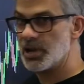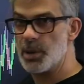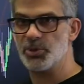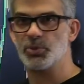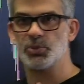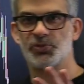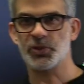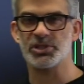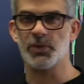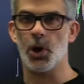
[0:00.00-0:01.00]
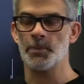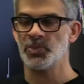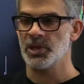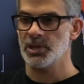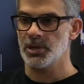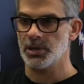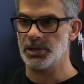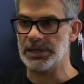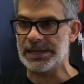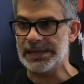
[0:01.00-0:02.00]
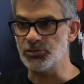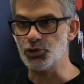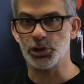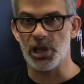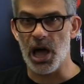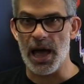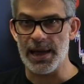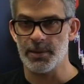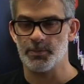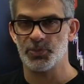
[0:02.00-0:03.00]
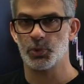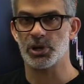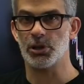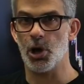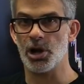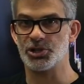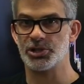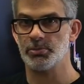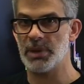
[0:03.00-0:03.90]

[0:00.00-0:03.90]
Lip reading: a couple. First of all, in July, we're going to launch